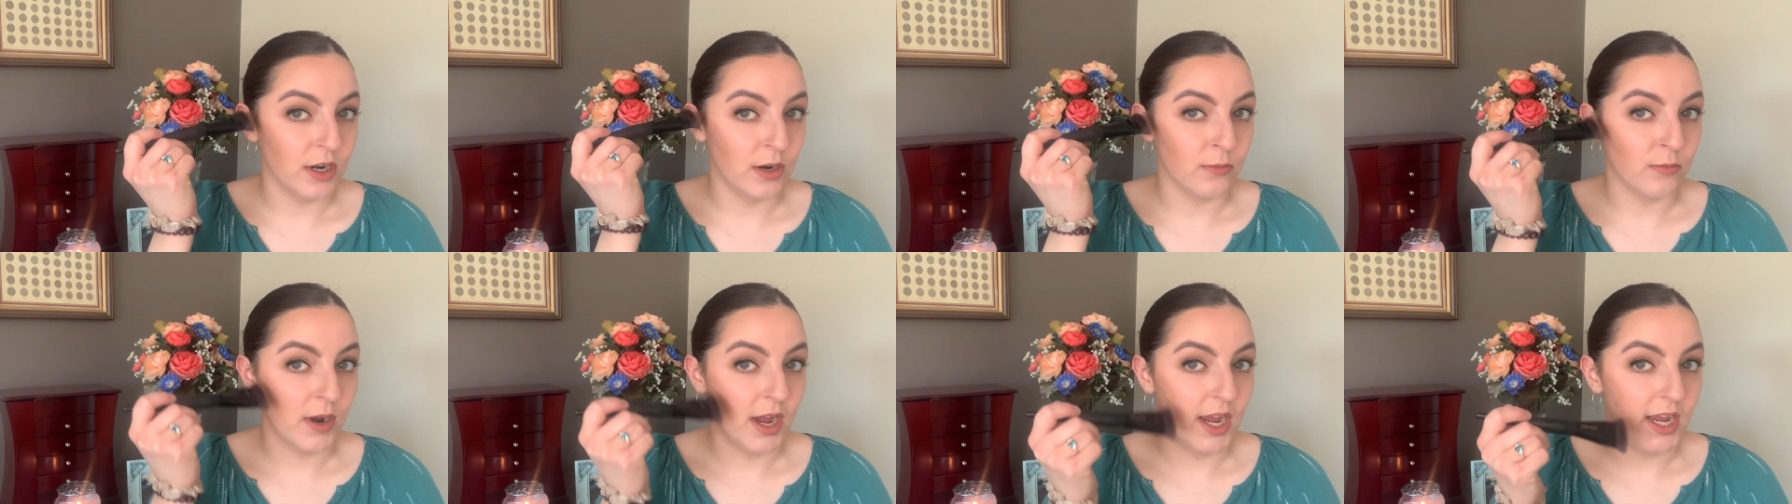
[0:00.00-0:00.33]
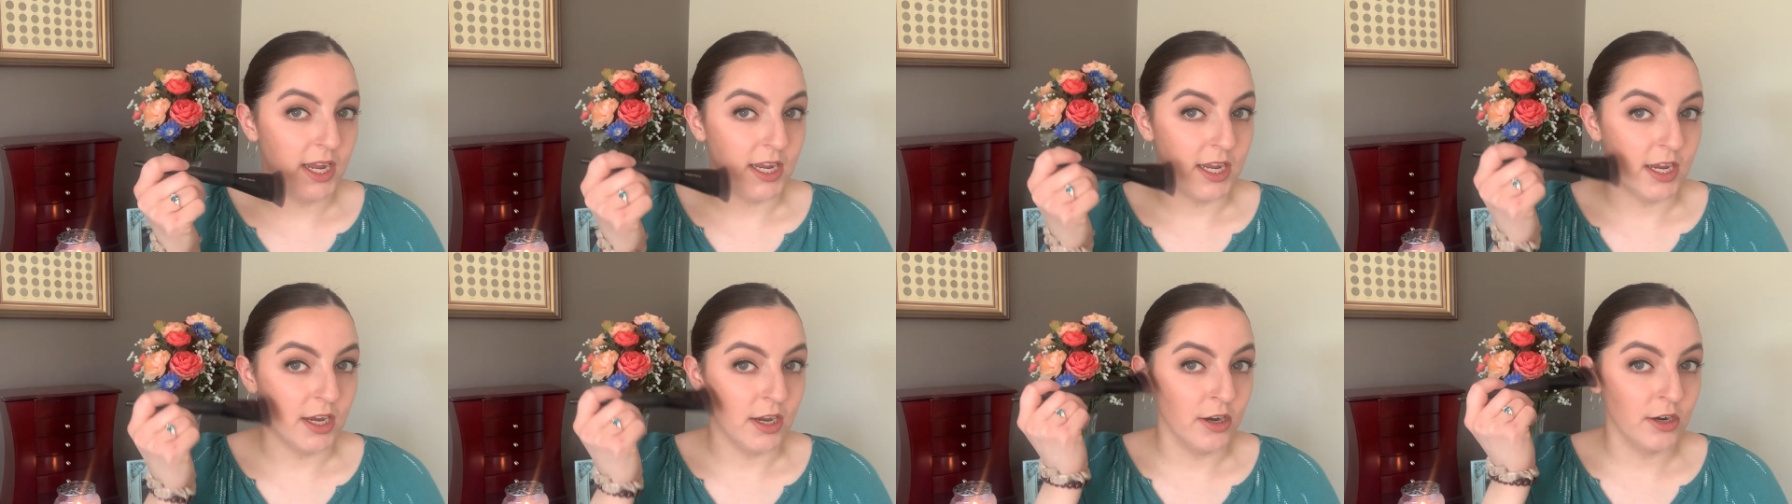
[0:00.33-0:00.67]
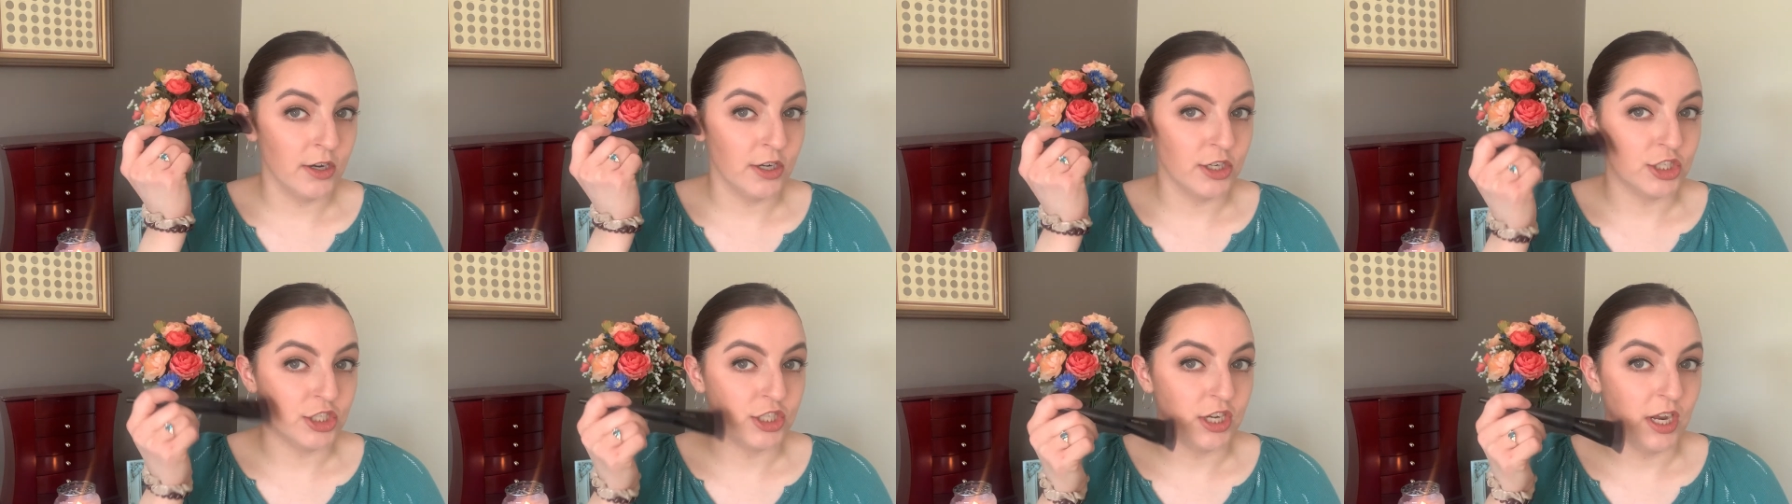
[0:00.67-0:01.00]
it right here
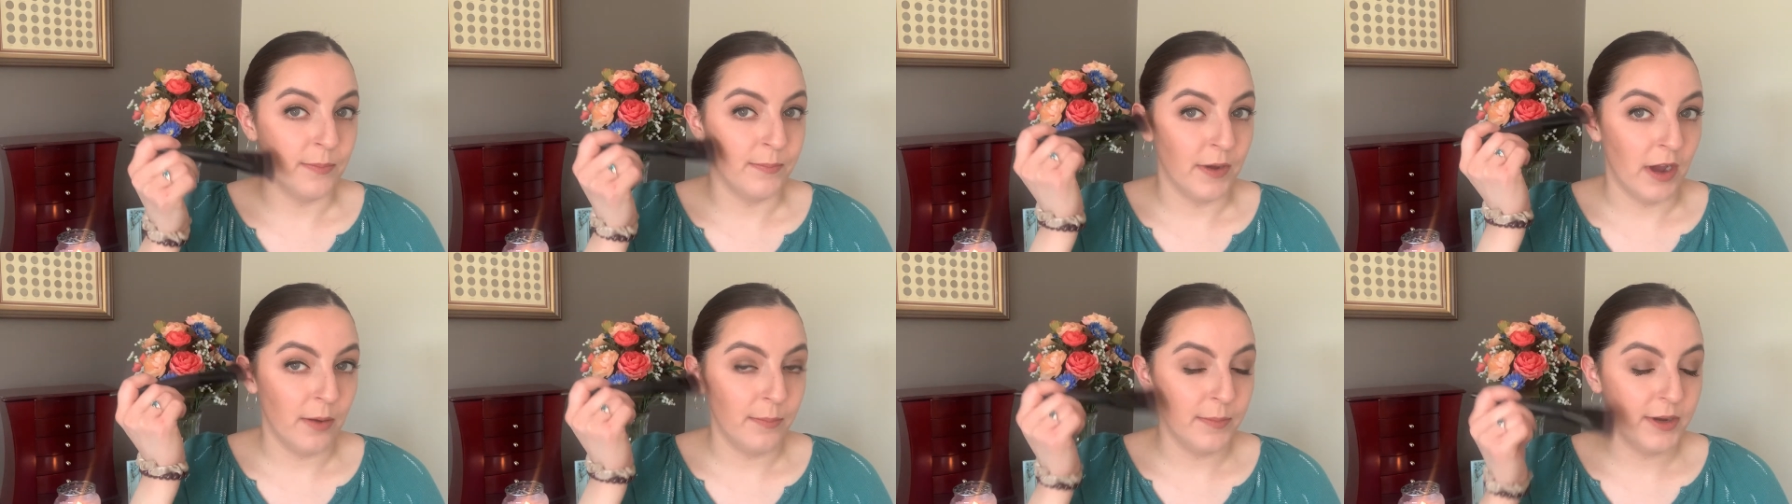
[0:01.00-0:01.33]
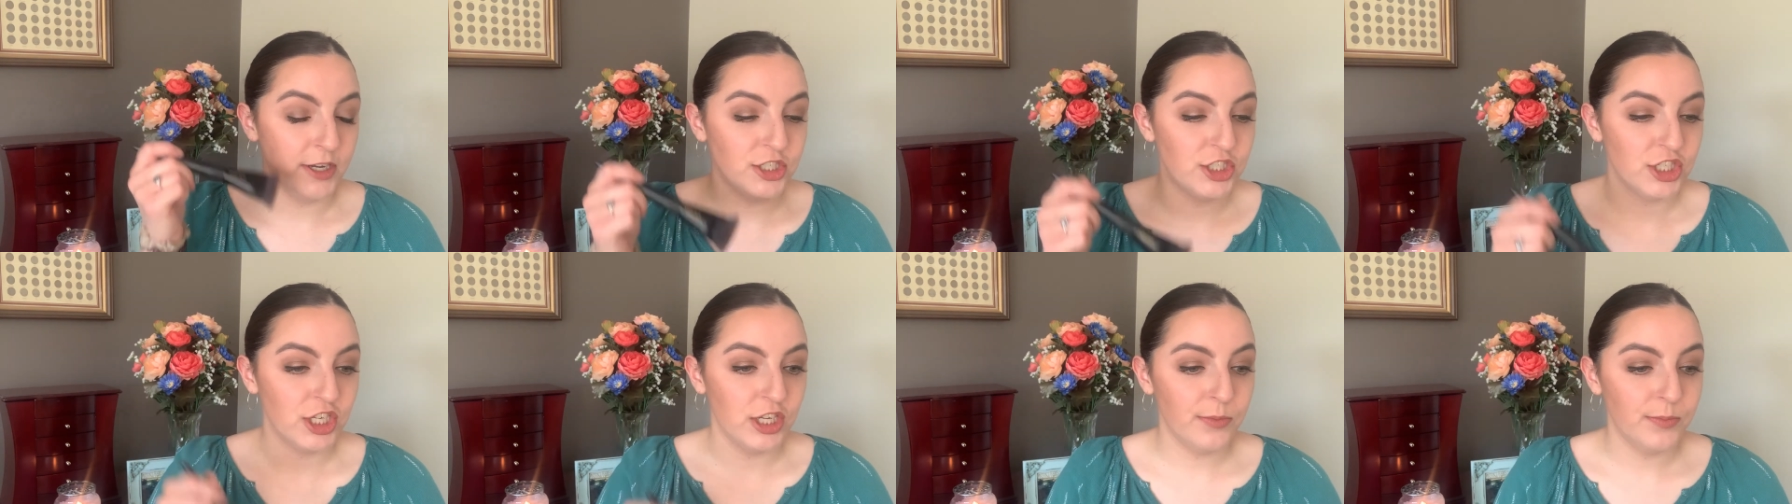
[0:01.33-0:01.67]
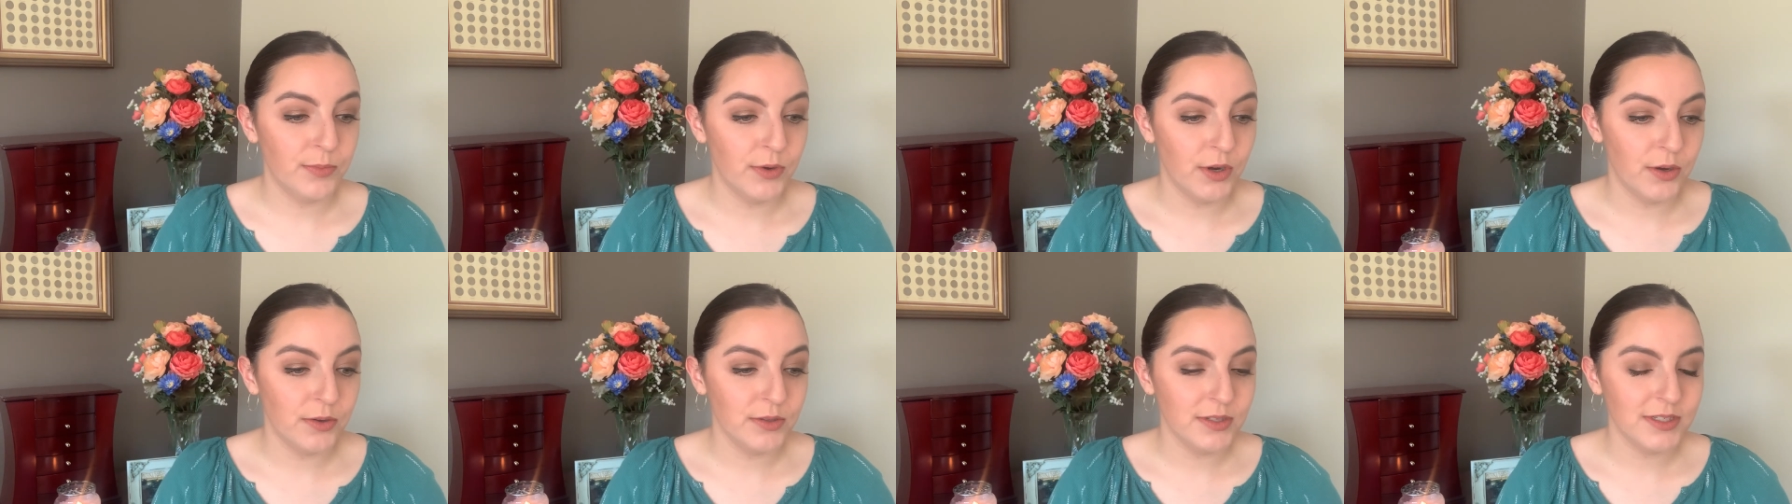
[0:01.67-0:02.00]
to shape out my
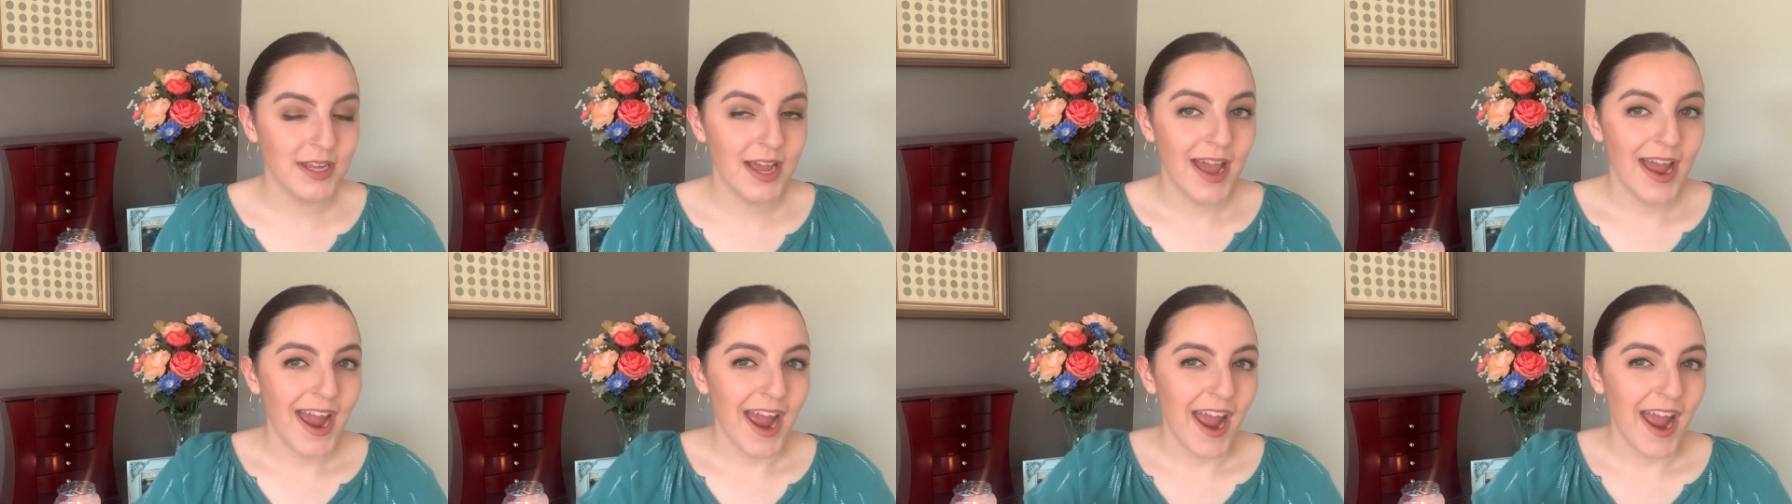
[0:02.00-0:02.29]
cheekbones,